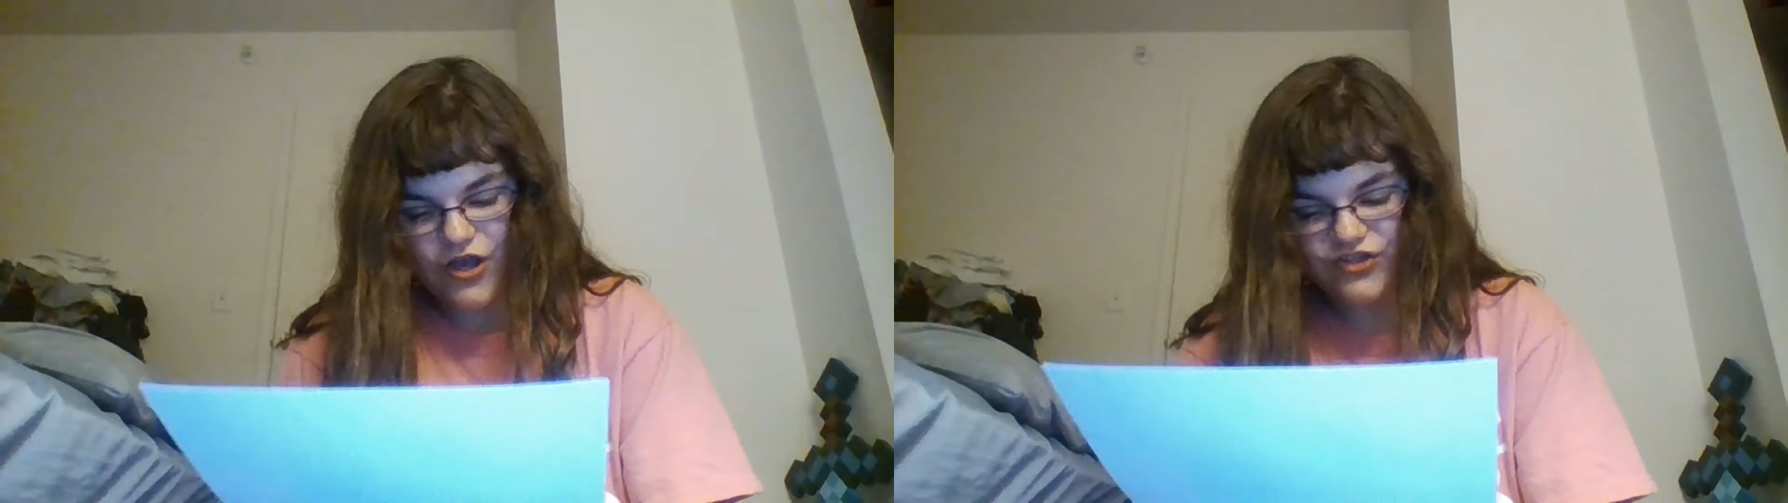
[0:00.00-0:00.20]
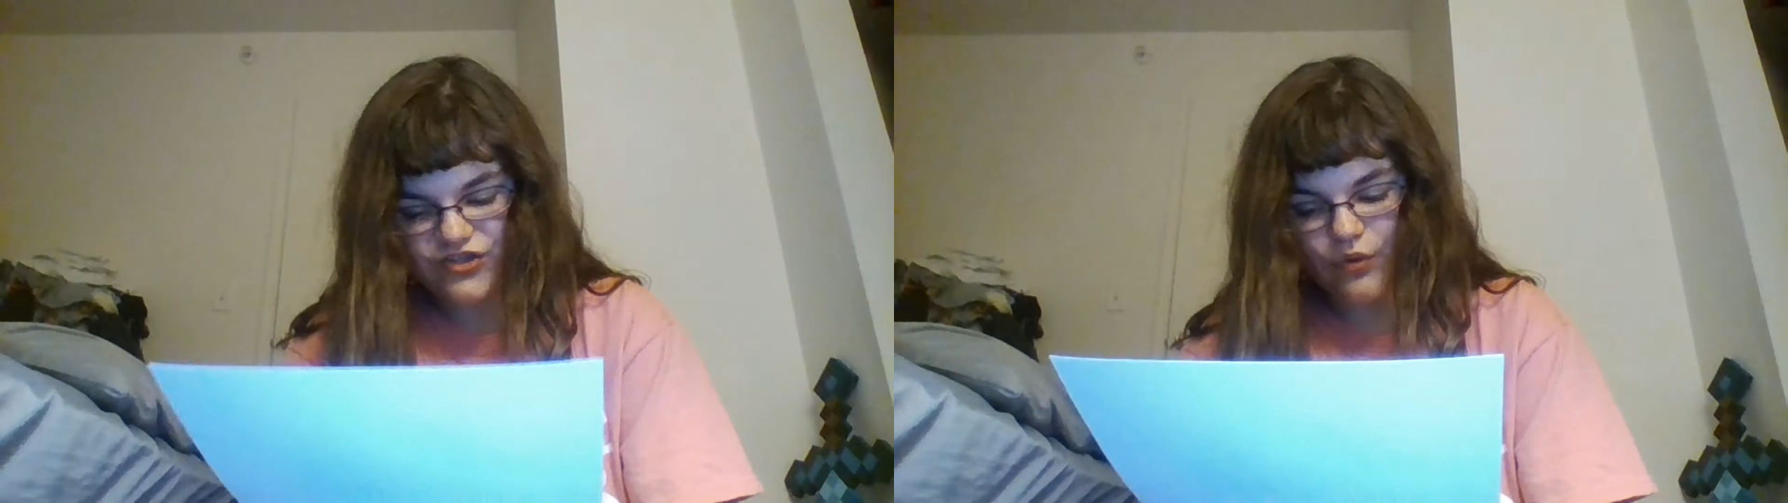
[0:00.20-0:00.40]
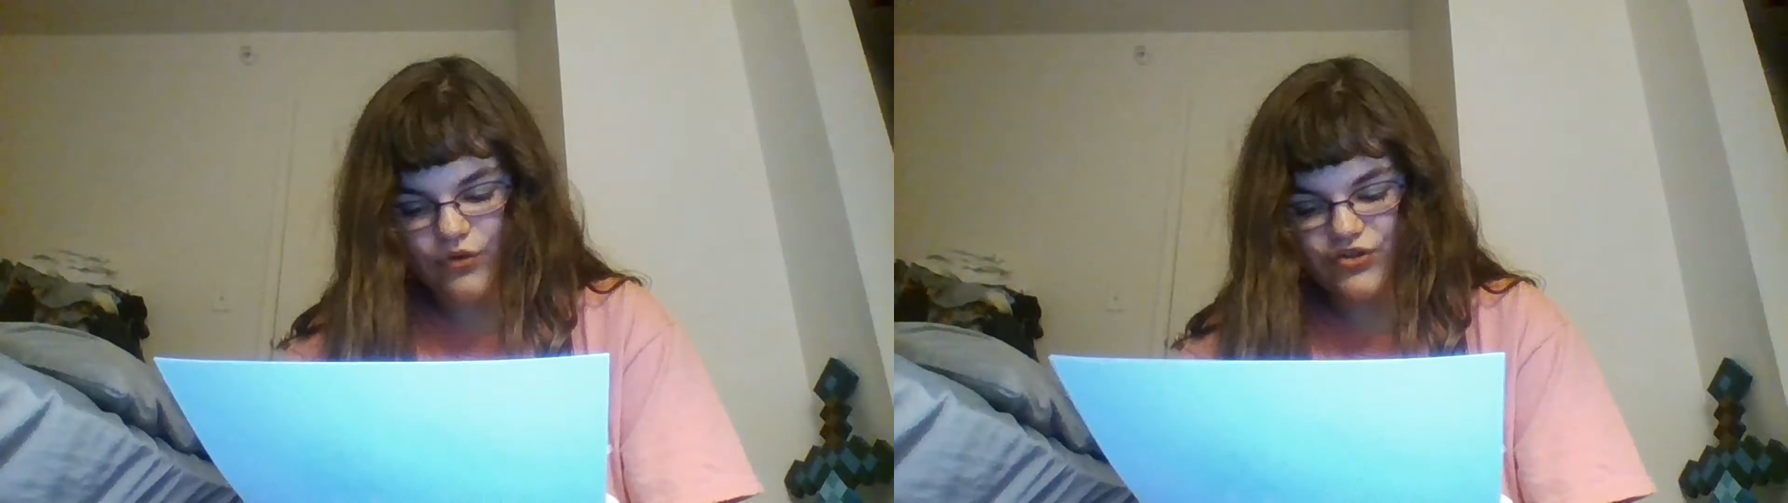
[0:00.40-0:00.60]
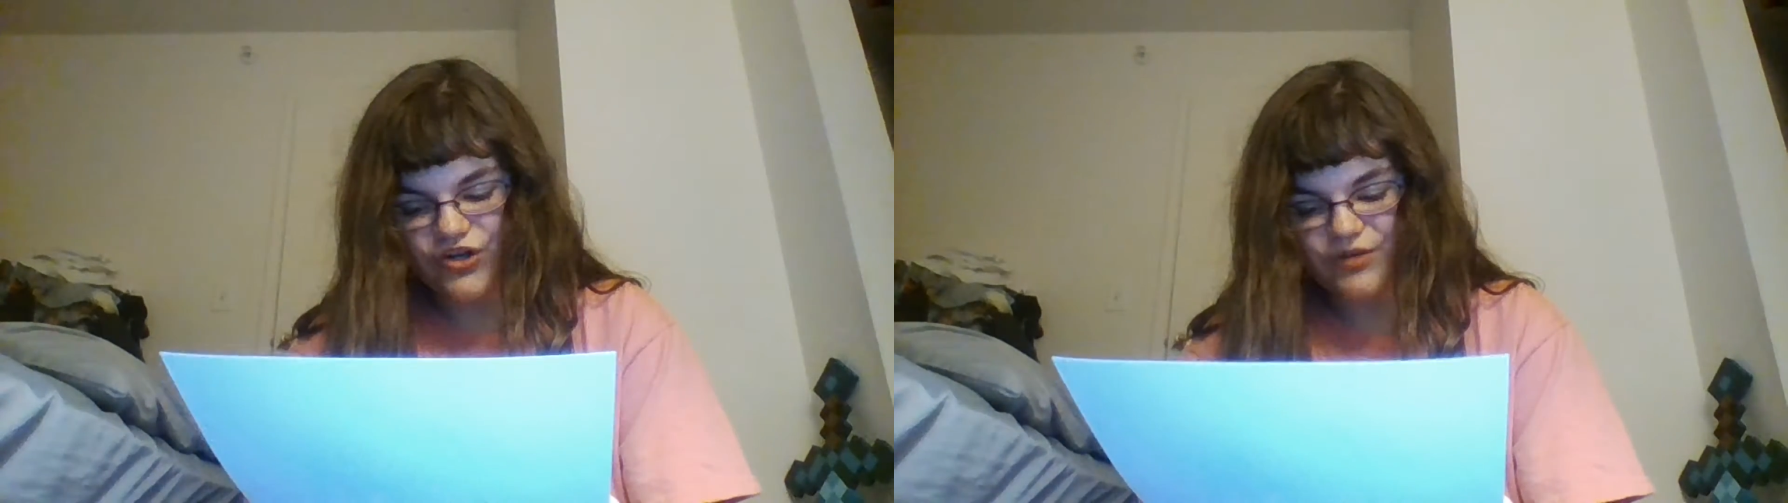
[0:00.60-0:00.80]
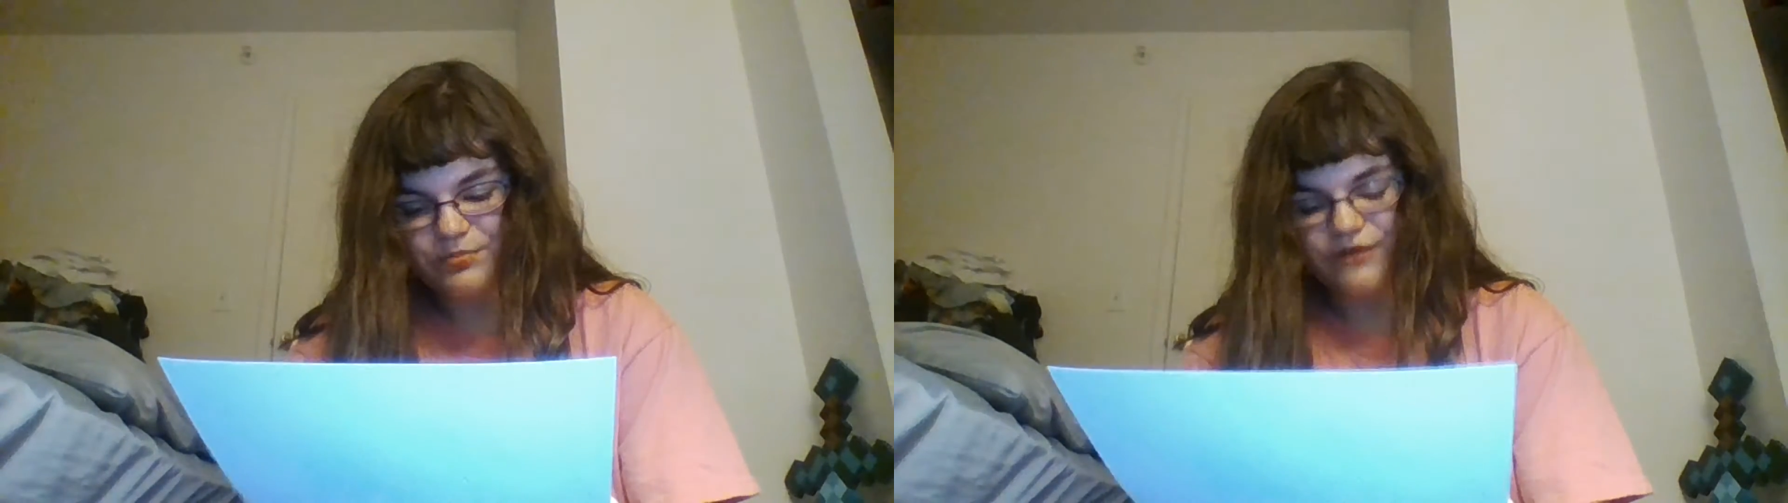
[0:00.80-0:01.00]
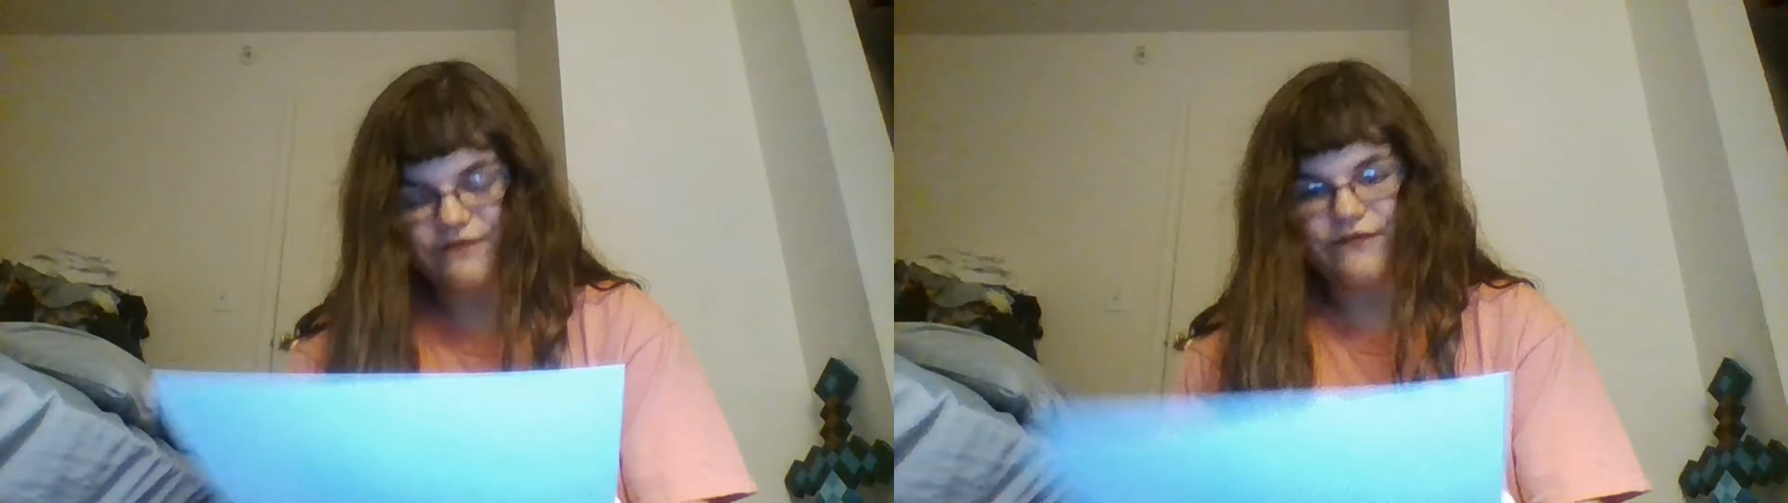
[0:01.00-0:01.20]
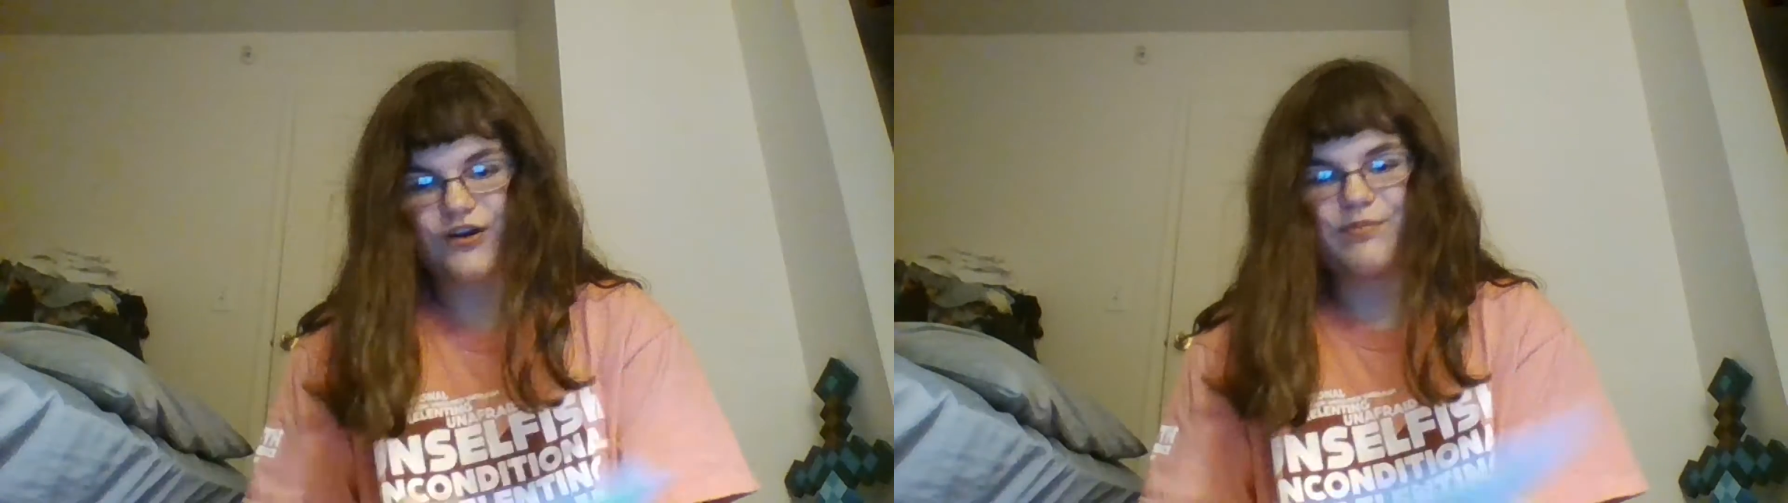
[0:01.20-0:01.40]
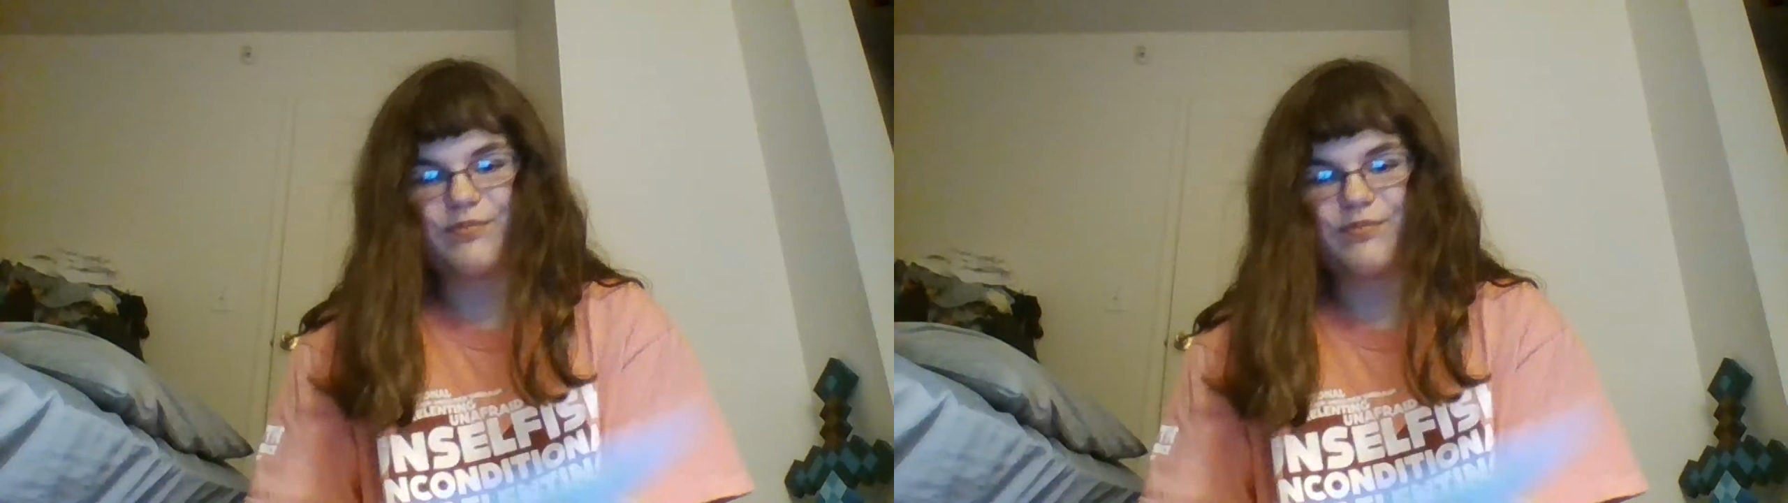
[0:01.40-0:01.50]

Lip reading: "Soldiers prefer